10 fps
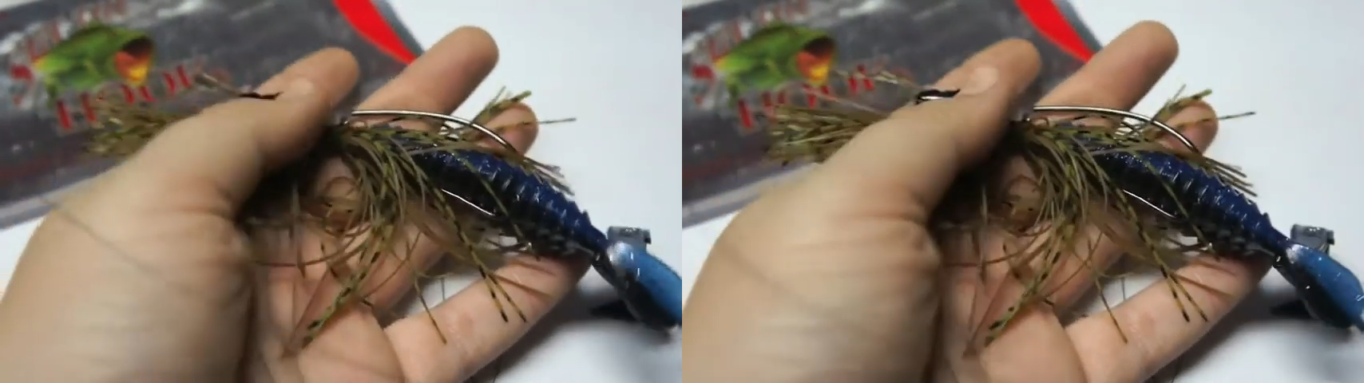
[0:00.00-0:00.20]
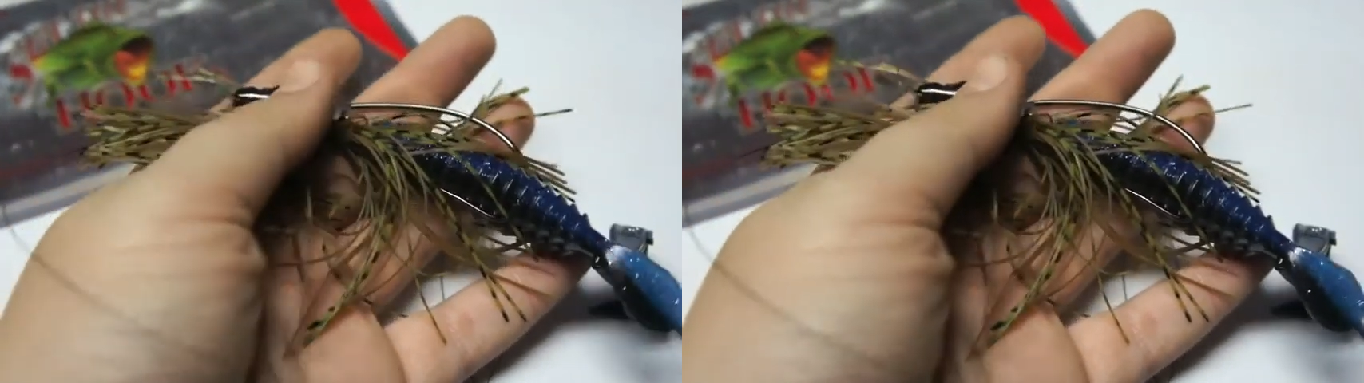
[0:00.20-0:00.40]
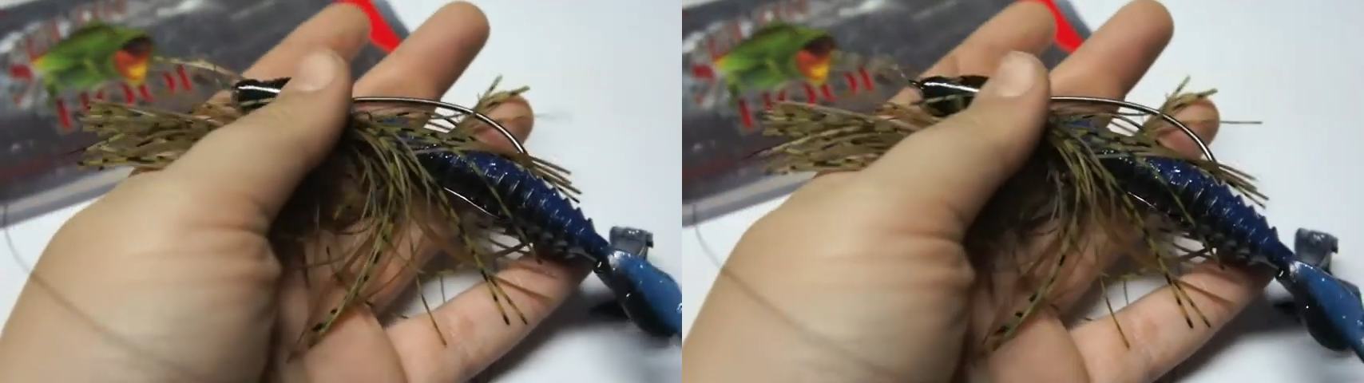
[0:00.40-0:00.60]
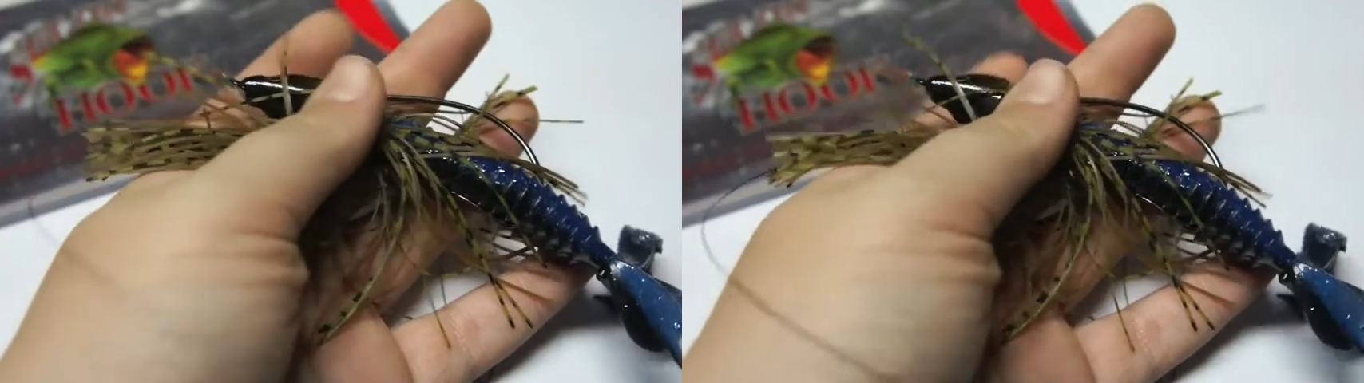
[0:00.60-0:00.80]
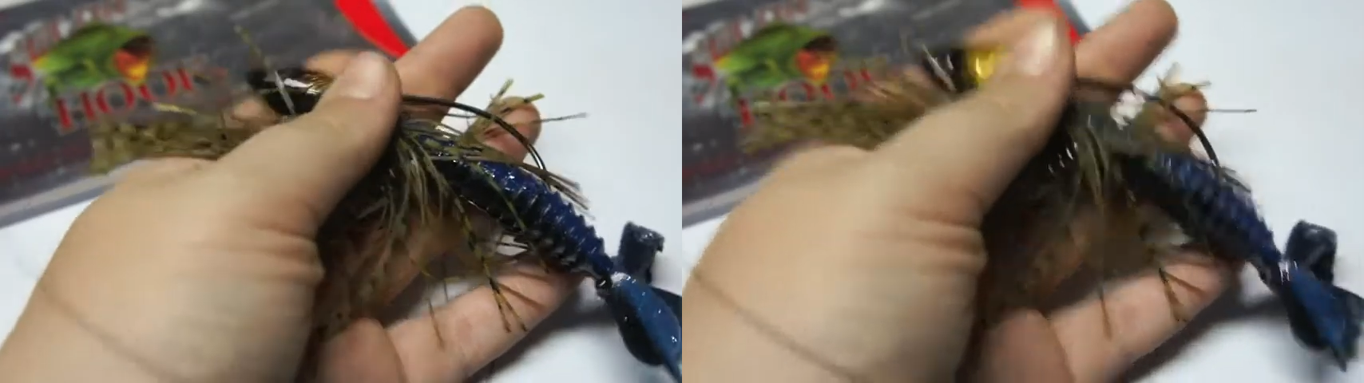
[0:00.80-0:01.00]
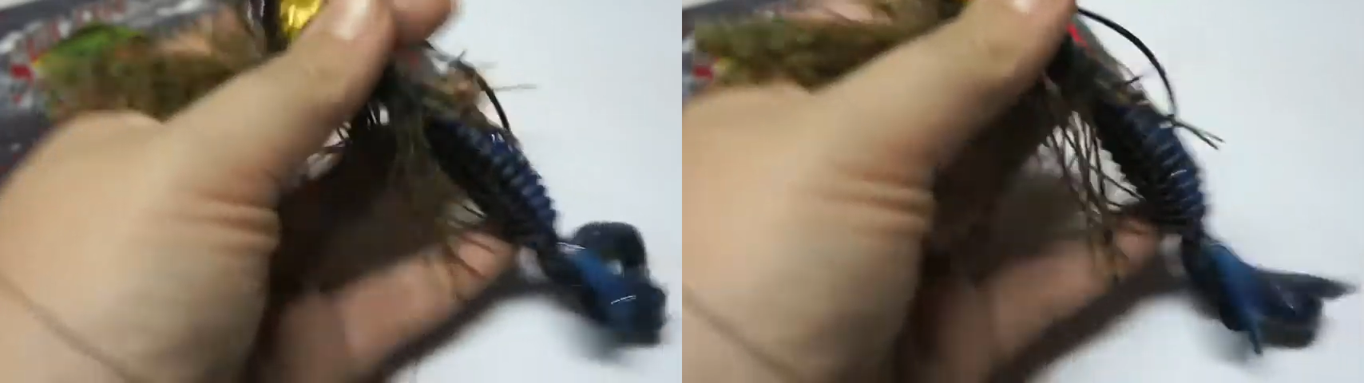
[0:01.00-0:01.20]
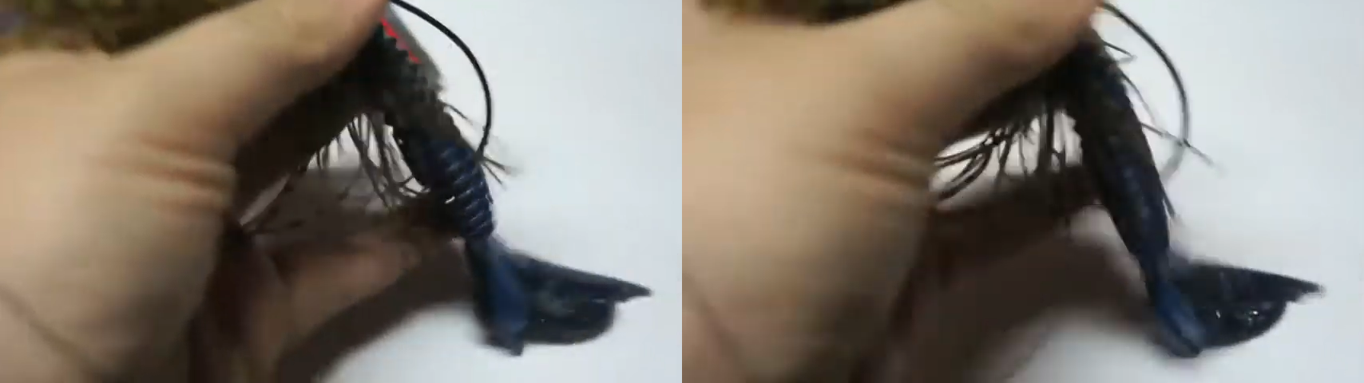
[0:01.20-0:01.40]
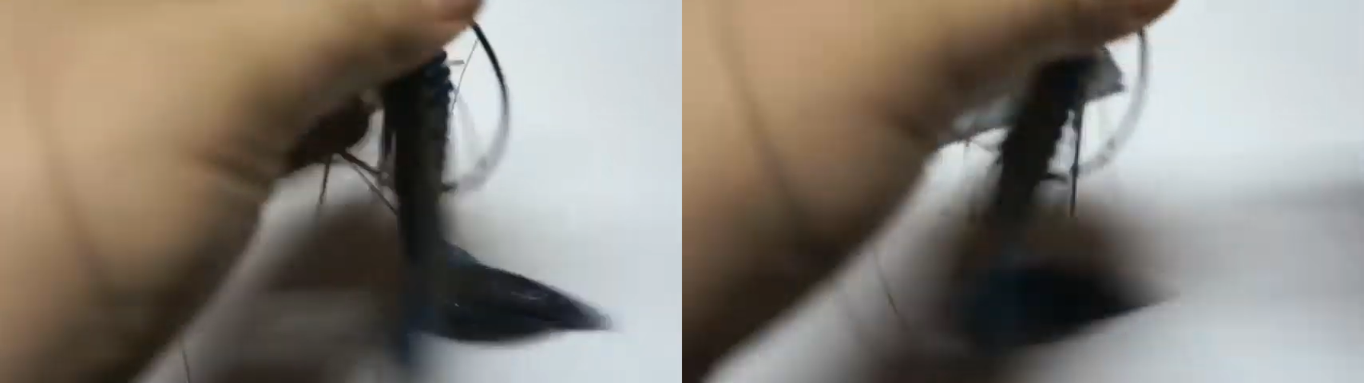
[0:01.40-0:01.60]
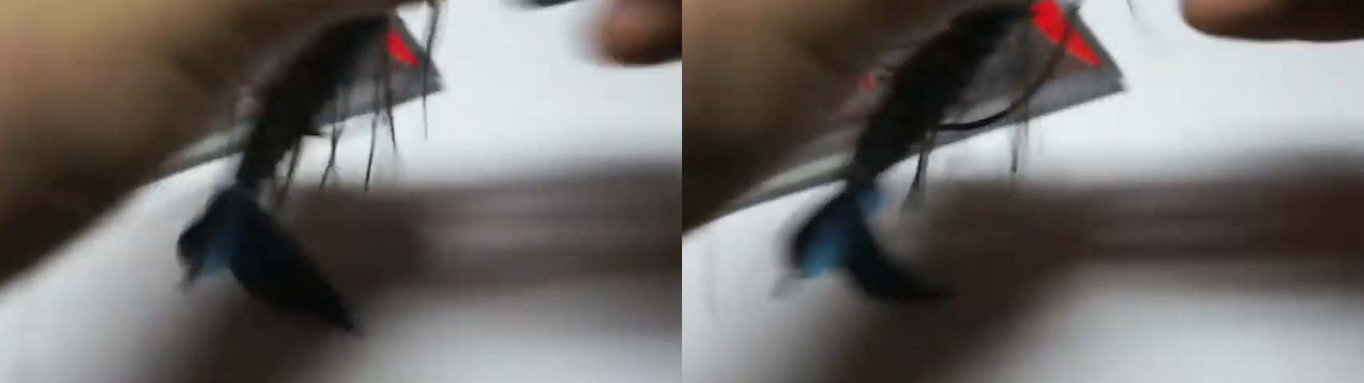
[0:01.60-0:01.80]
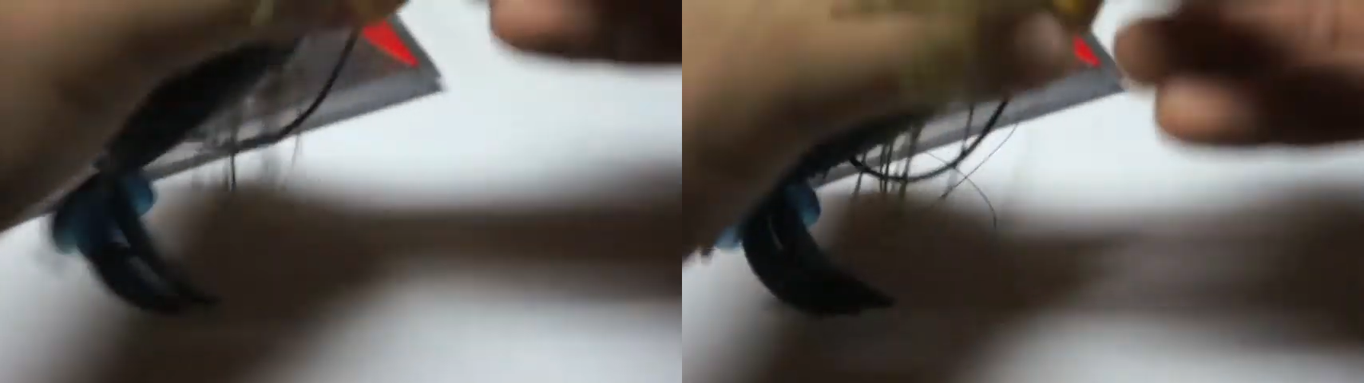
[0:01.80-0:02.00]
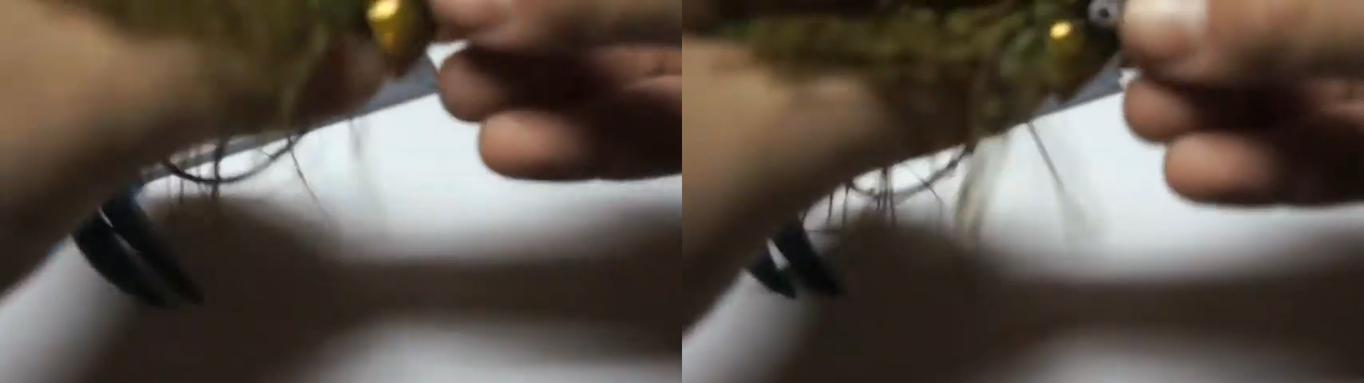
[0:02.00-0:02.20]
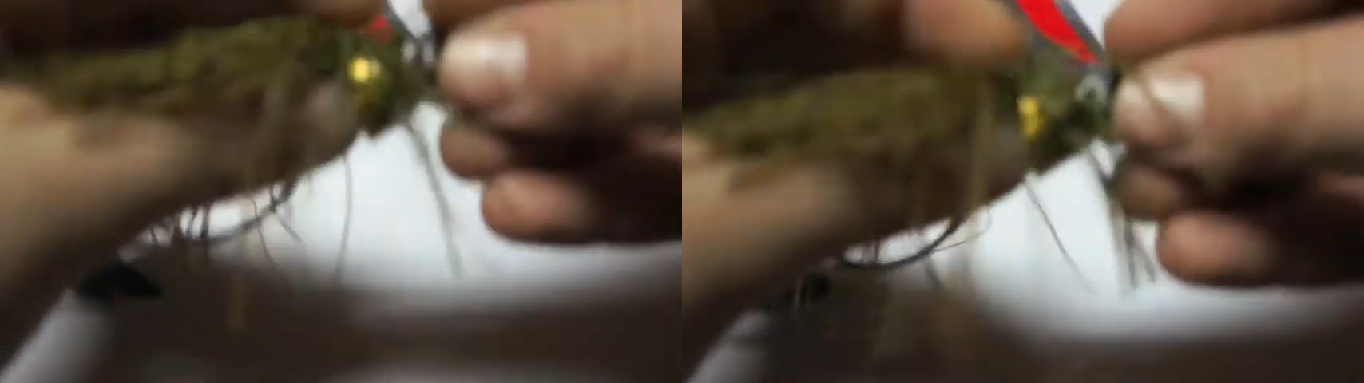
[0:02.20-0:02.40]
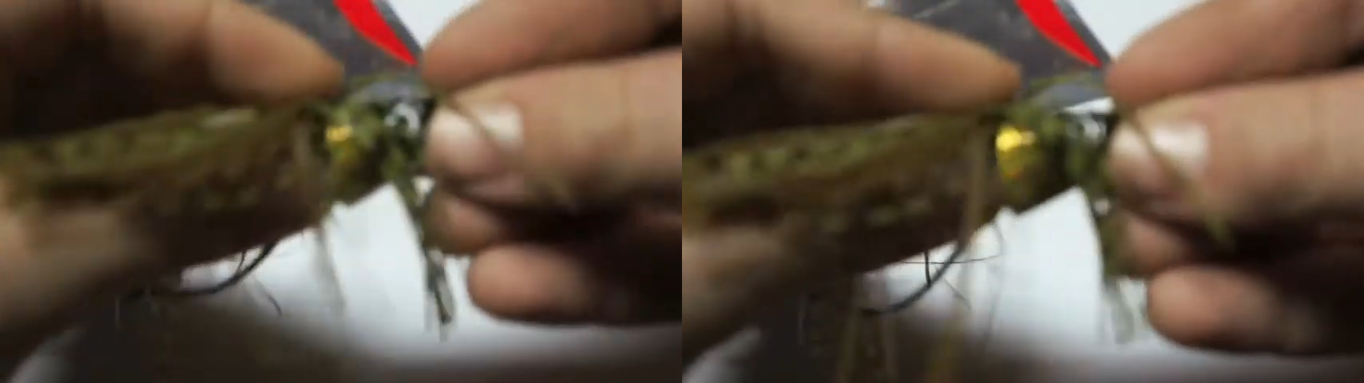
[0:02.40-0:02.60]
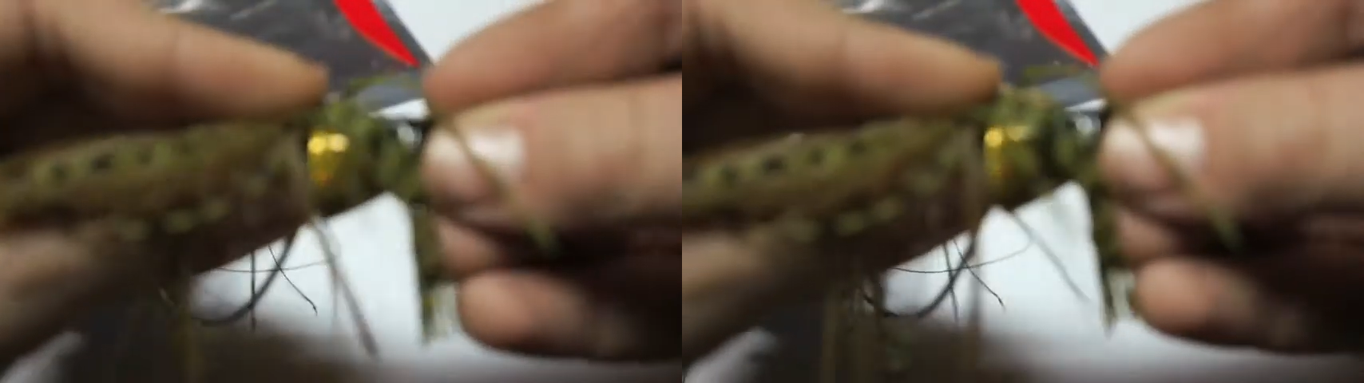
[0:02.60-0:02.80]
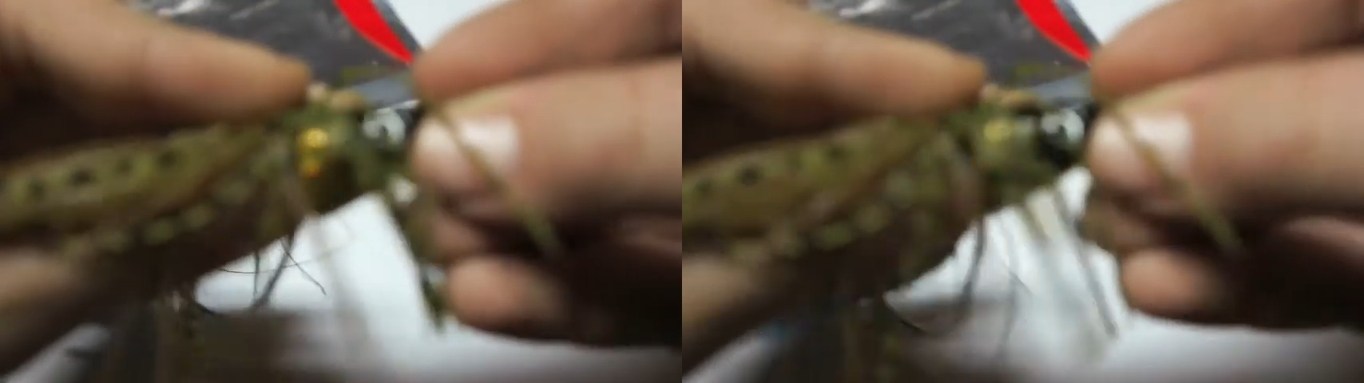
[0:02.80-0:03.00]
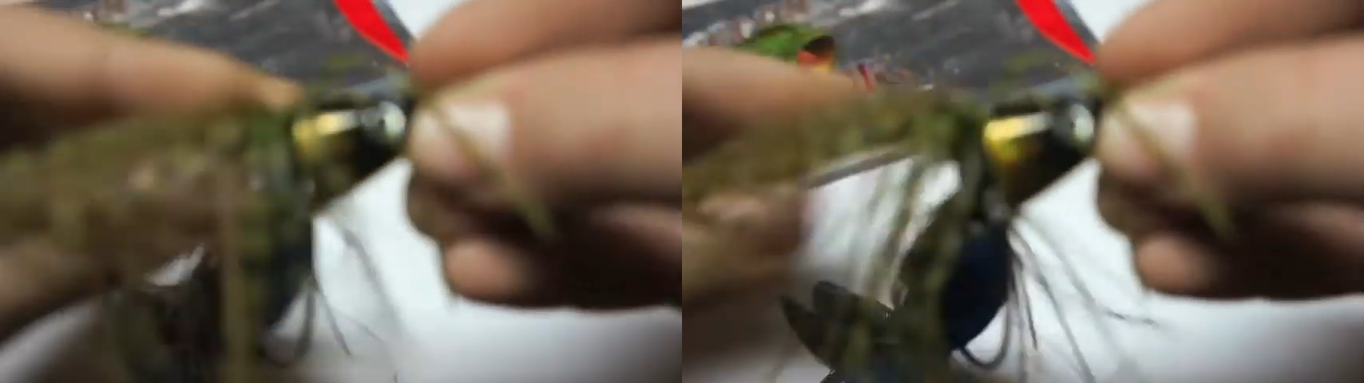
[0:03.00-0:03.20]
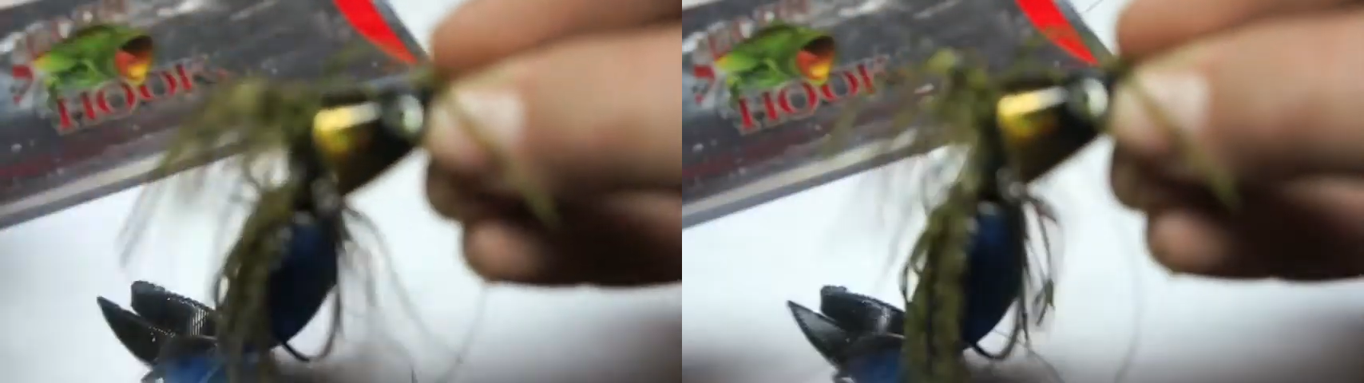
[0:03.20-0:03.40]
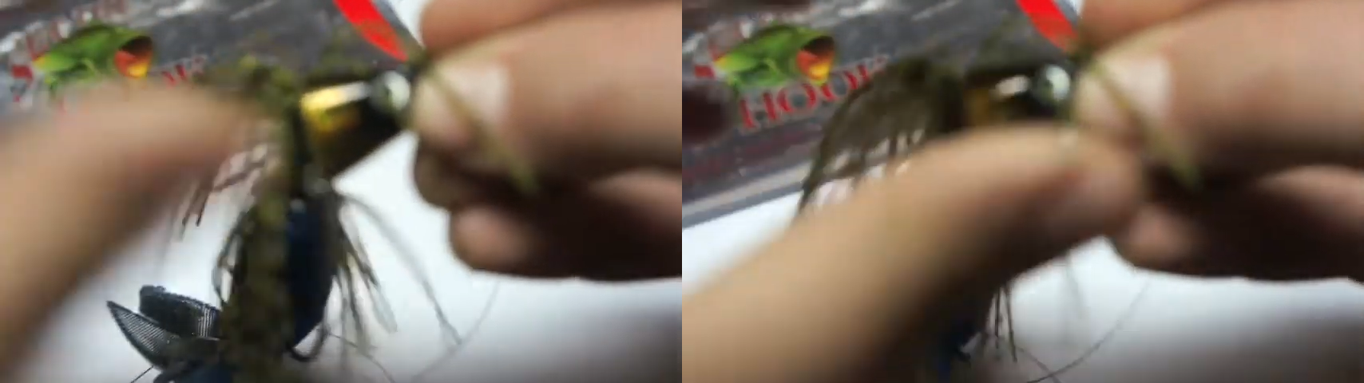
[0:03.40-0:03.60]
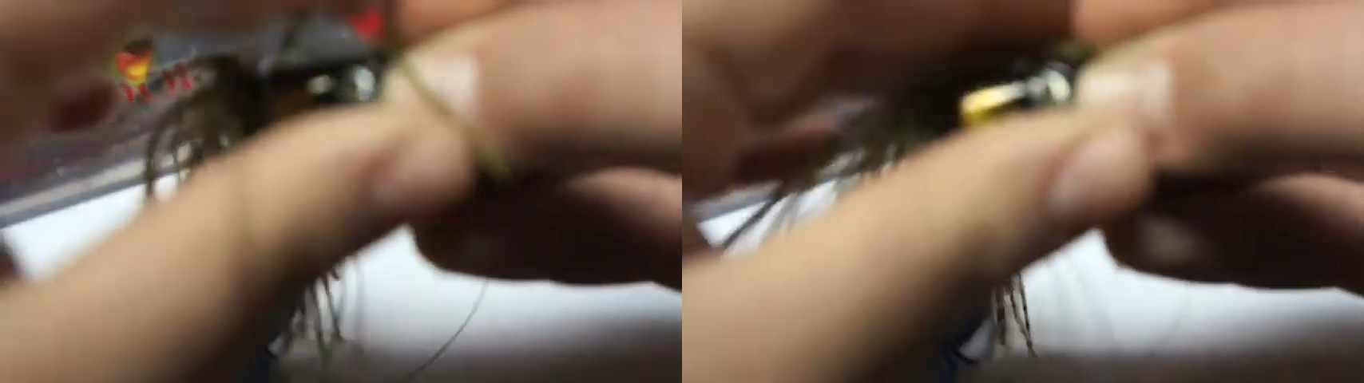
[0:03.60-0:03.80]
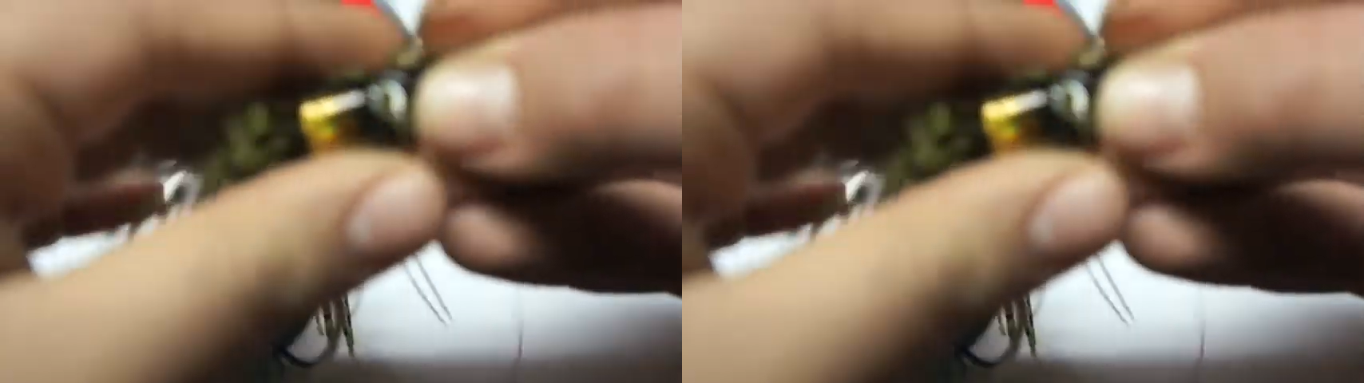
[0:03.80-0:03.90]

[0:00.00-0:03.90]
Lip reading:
Nobody's mouth can be seen.